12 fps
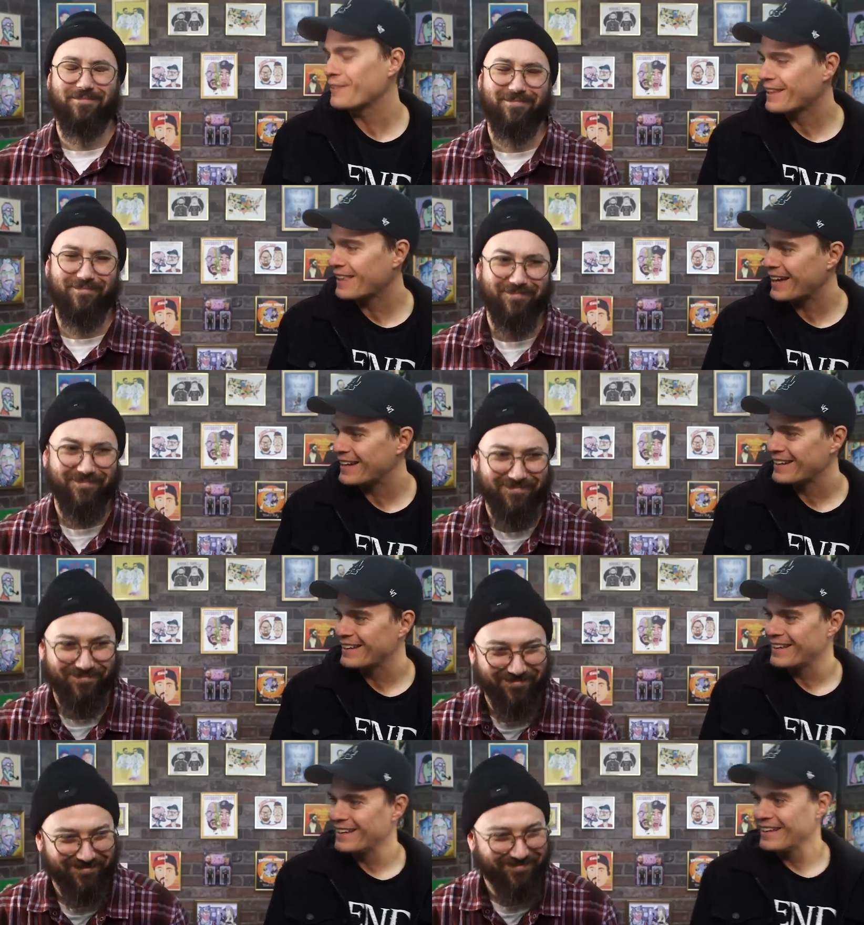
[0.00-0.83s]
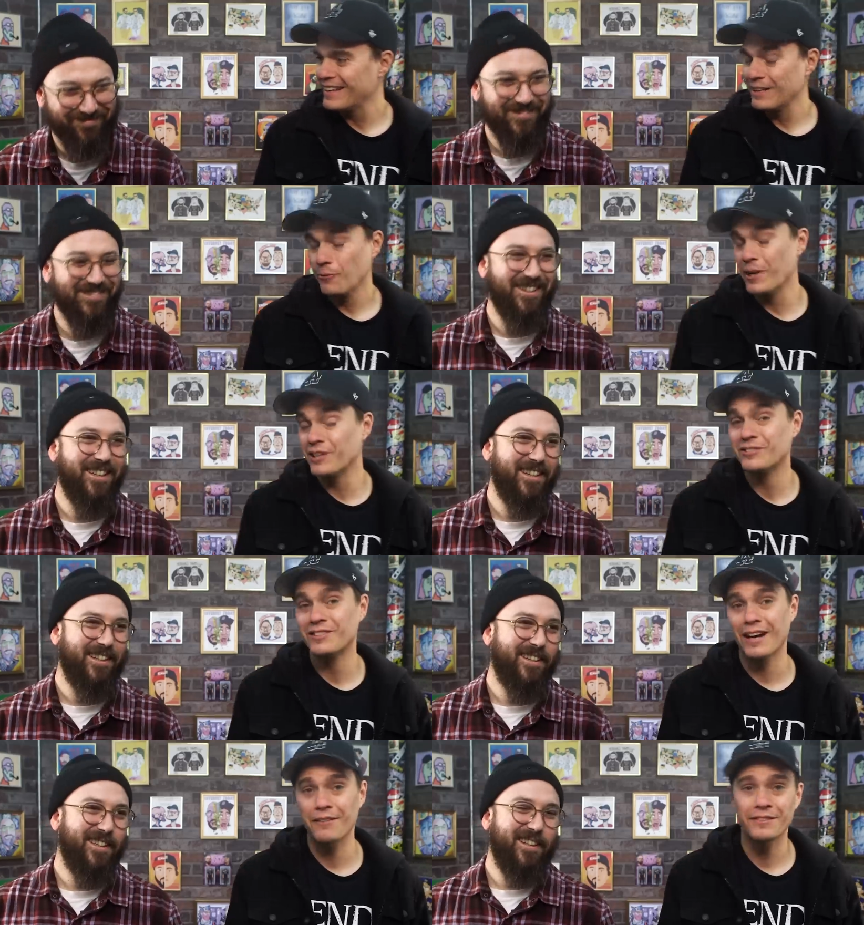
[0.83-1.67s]
Speaker 1: like that.
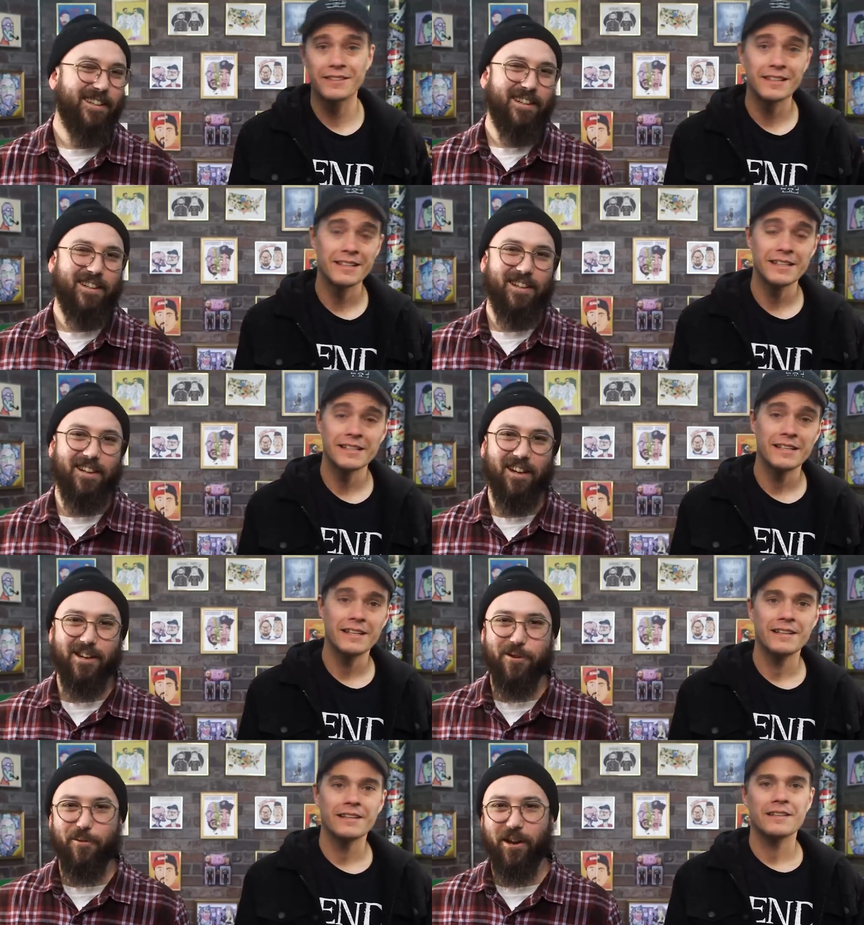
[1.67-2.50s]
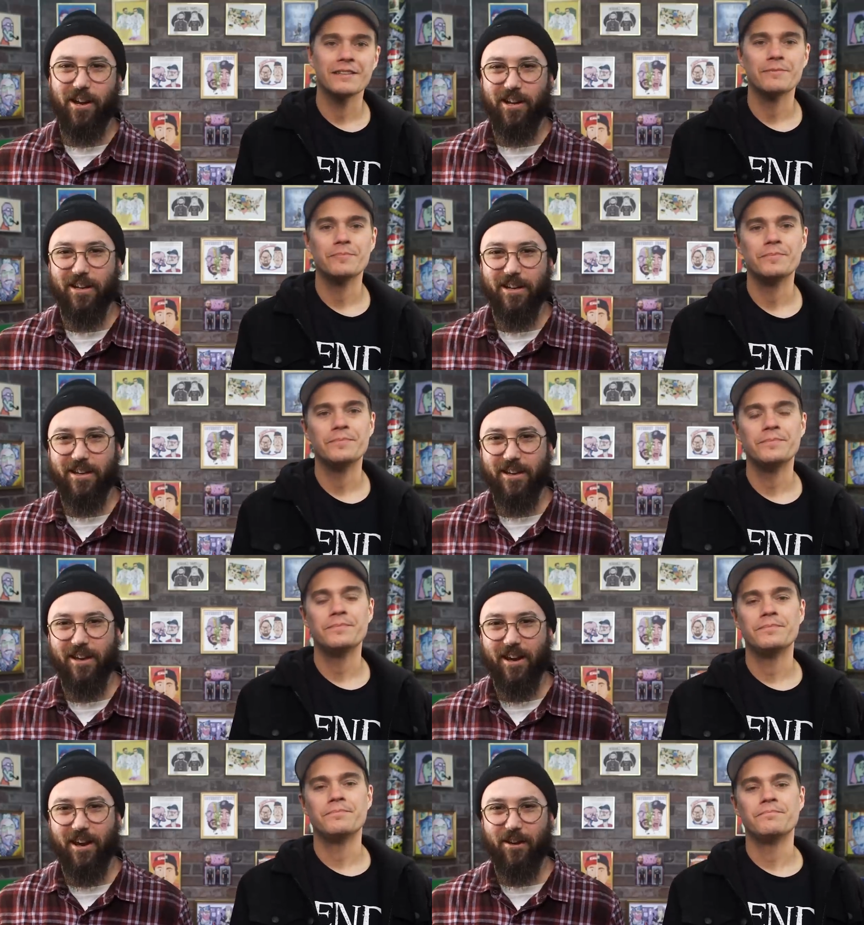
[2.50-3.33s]
Weird stuff.
Speaker 2: Anyway,
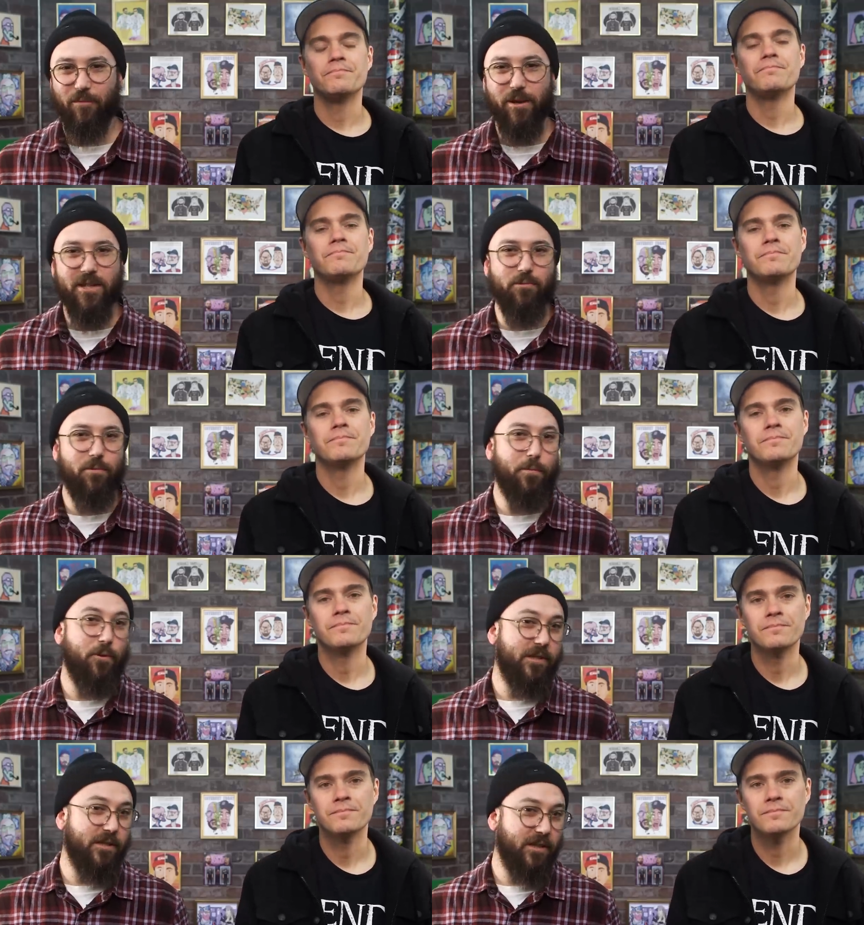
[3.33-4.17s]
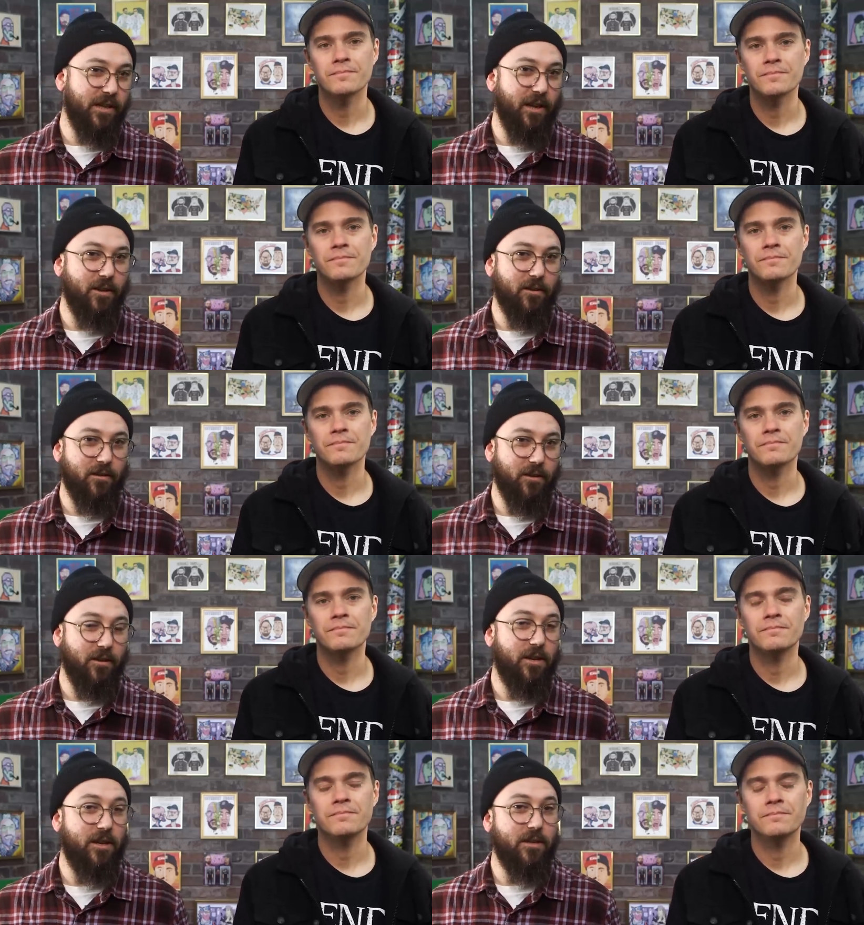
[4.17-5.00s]
yeah, recent reports indicate
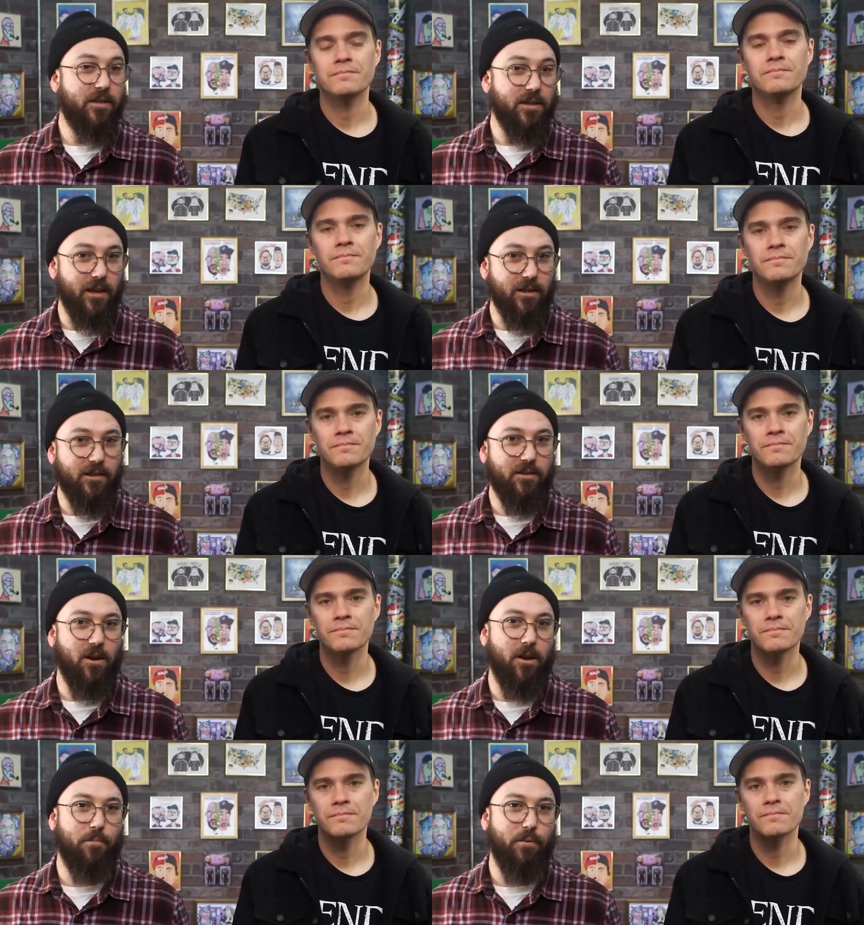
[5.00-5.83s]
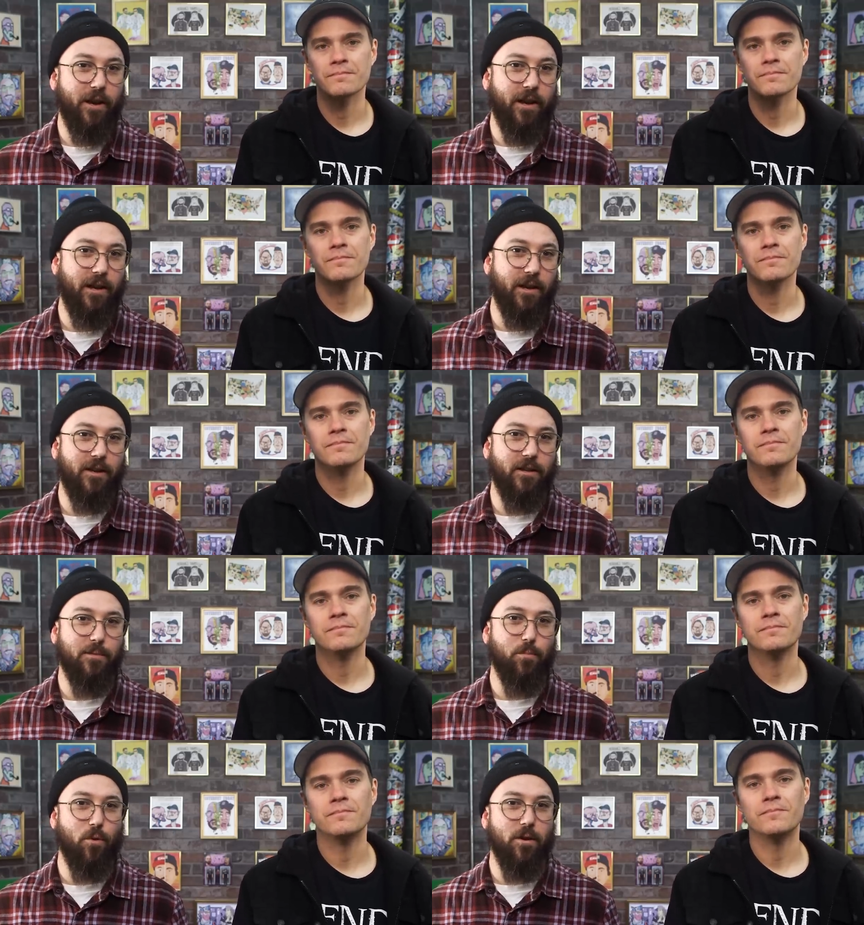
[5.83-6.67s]
that he did start bringing in
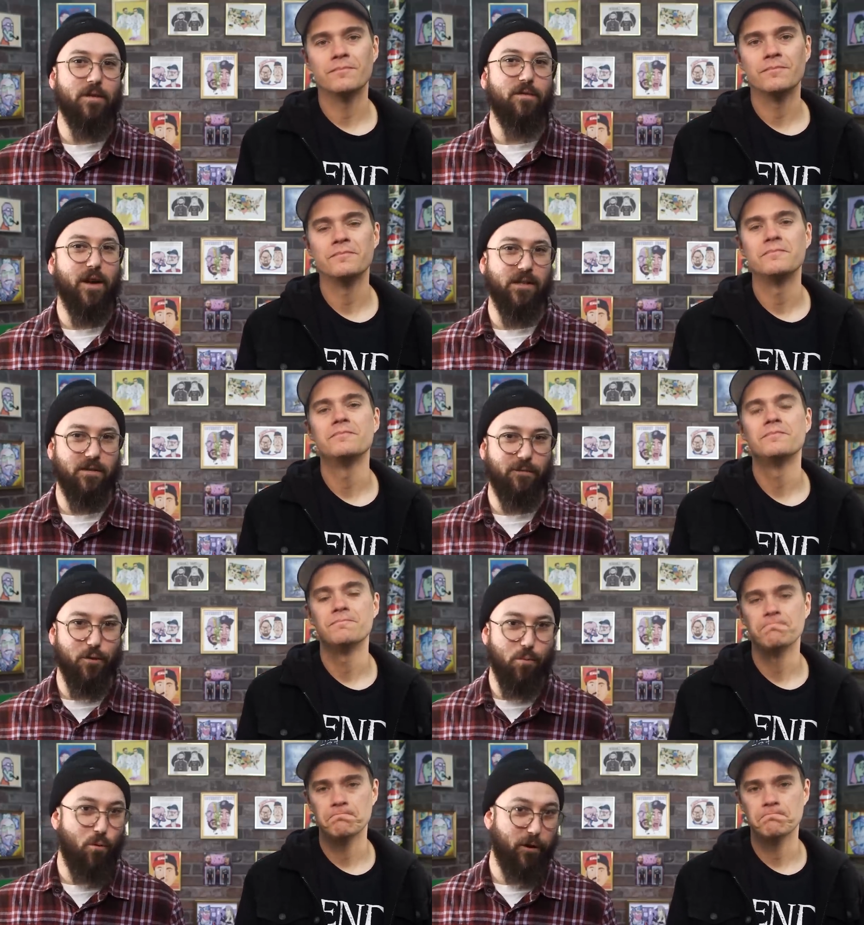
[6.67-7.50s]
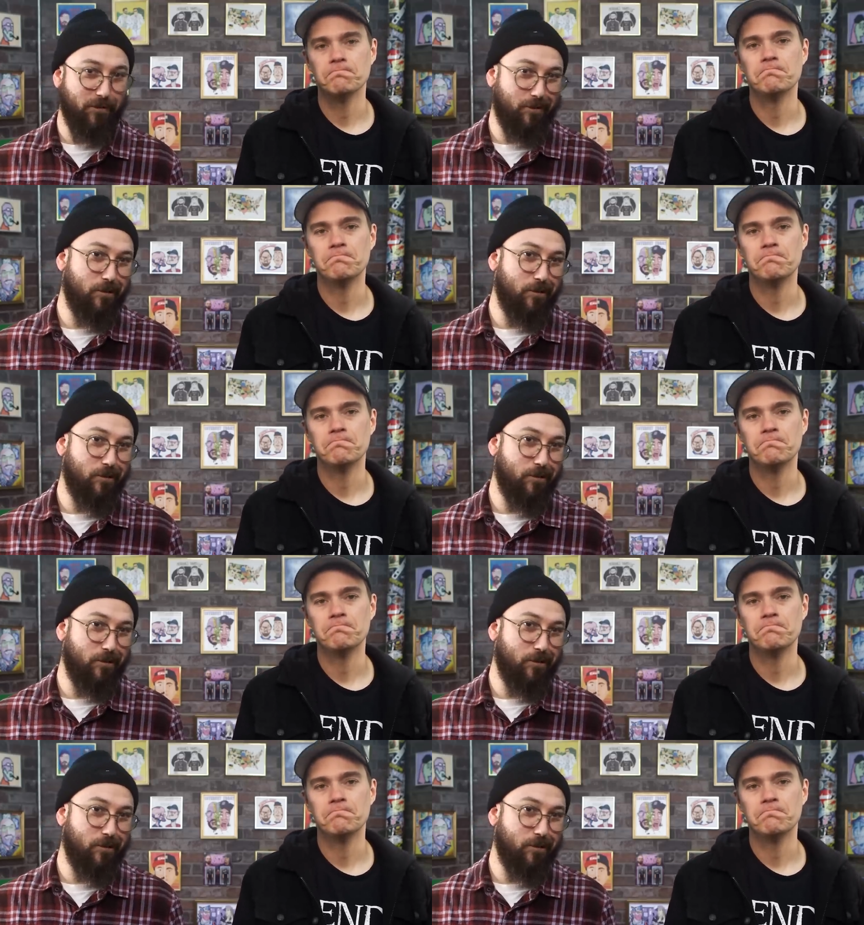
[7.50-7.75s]
his more divisive viewpoints